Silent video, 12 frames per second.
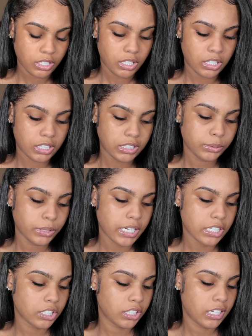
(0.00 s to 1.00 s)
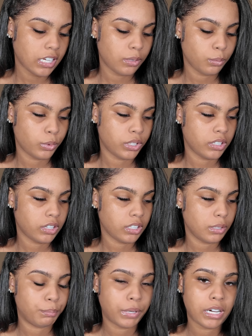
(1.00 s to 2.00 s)
And this one actually came with
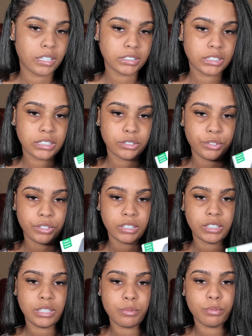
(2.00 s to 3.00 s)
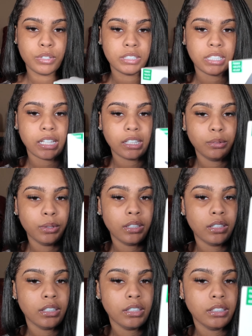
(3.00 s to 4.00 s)
a box so you can see exactly what it
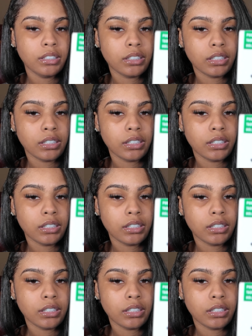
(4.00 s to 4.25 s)
is.